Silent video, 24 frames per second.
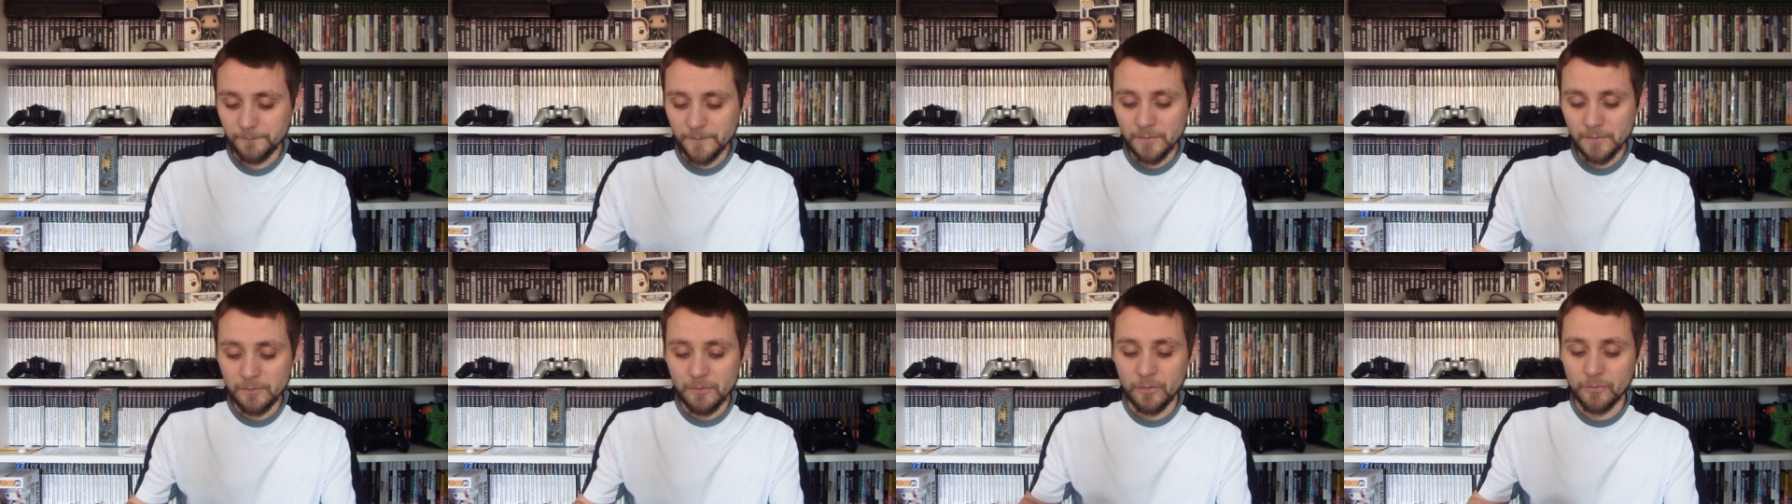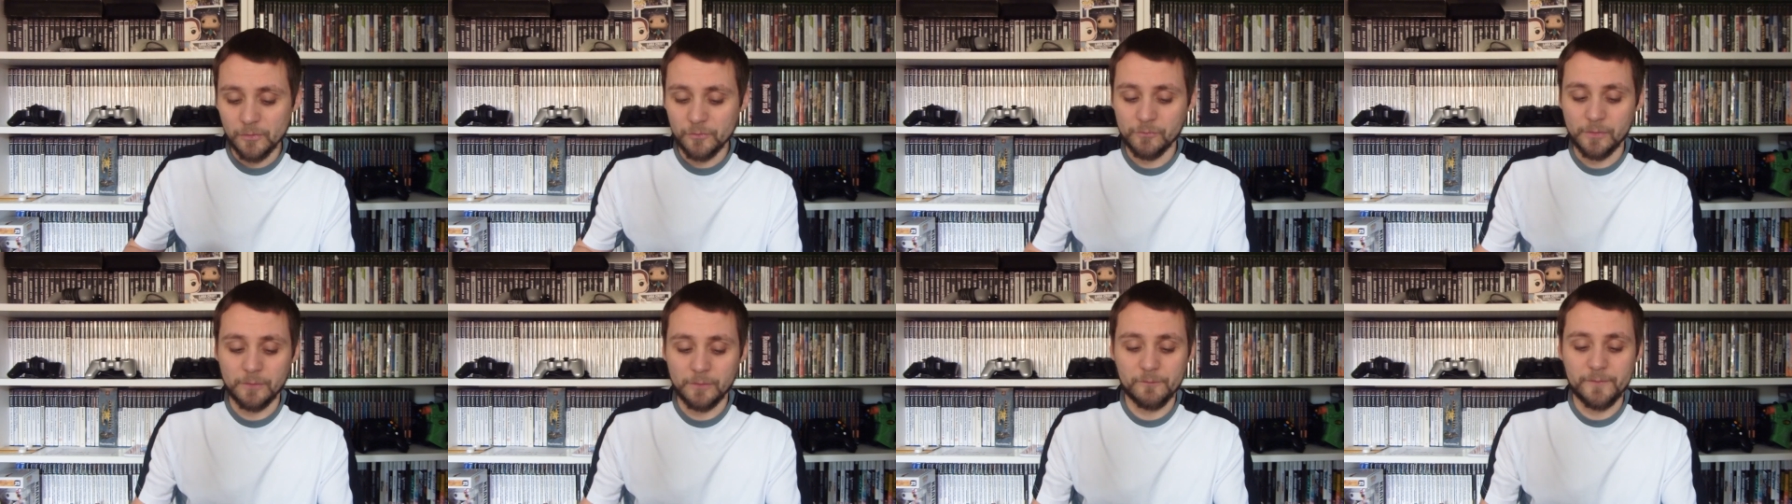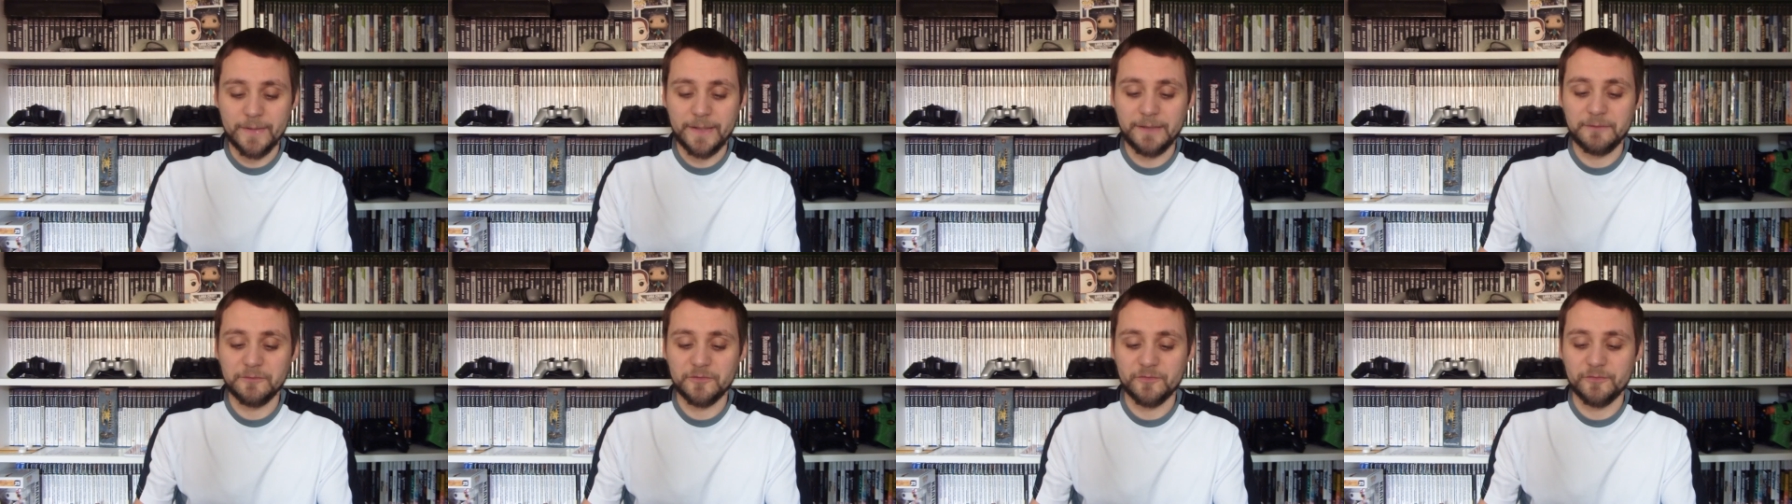Gone wrong
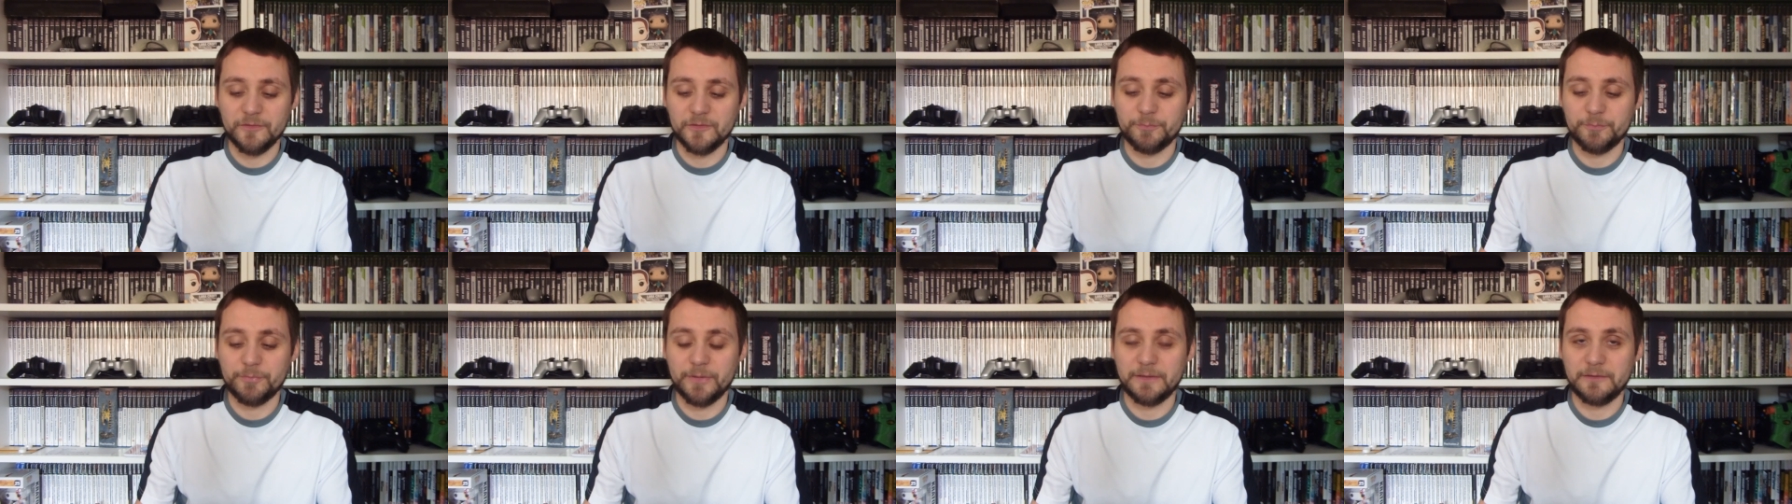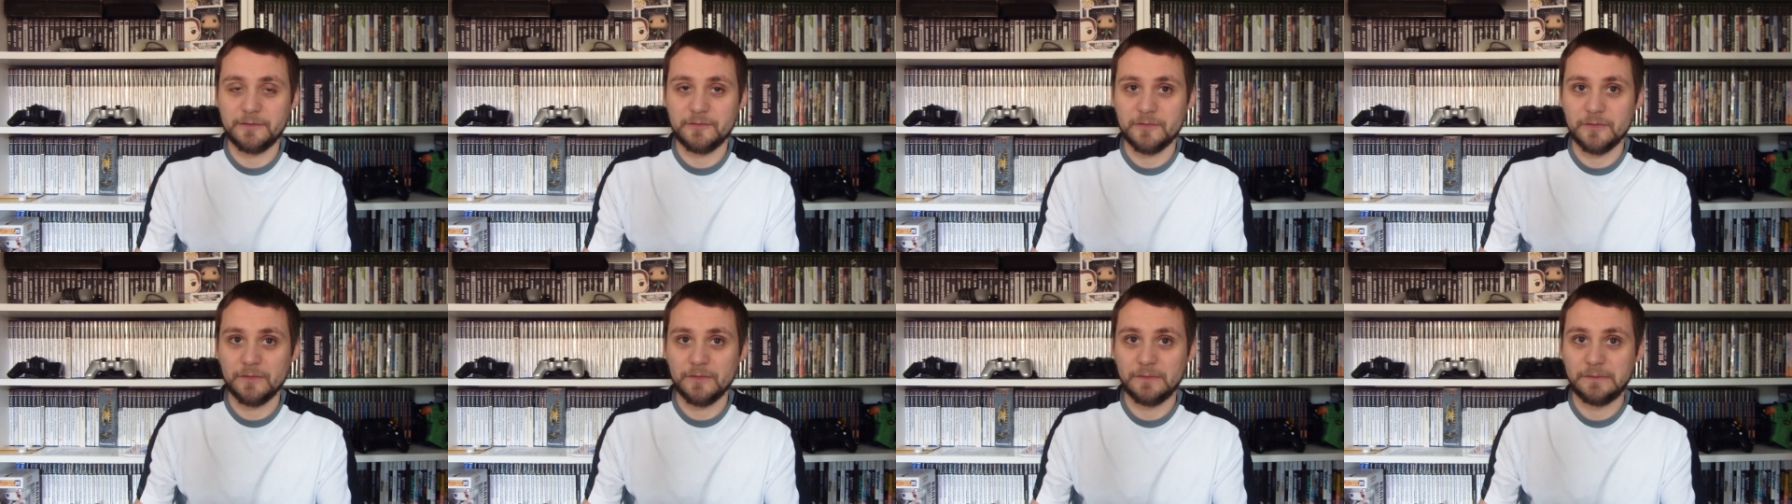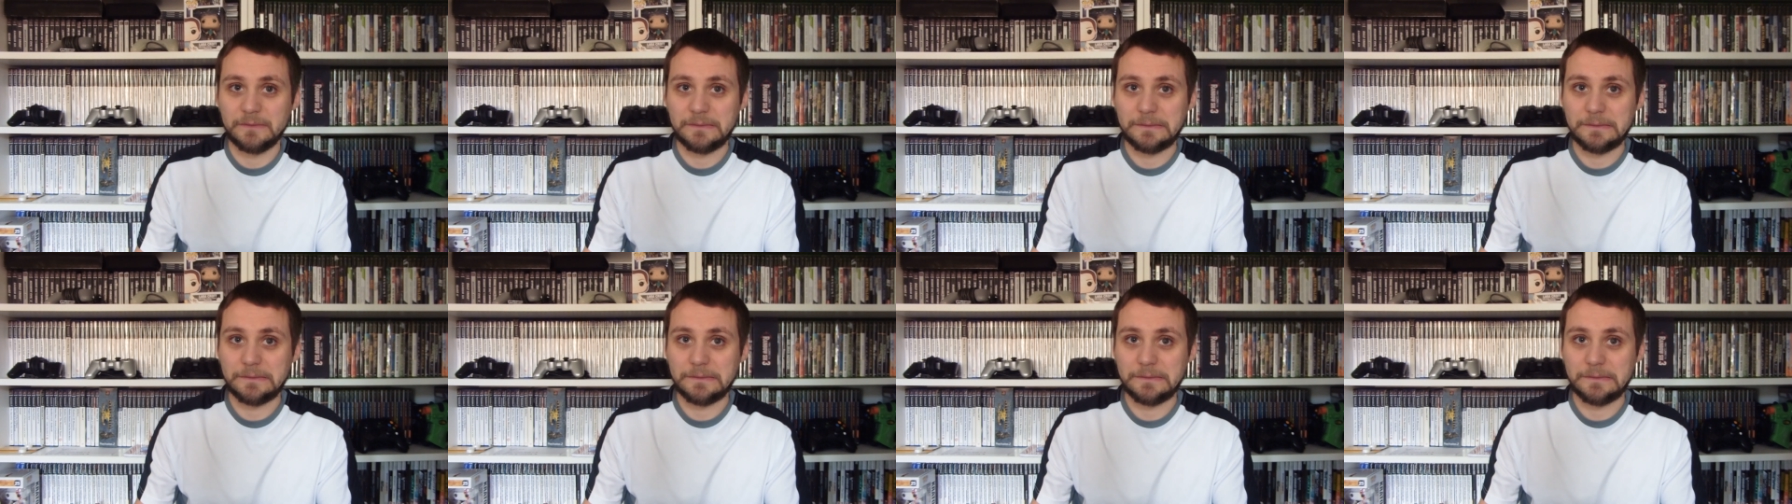Williams versus Predator.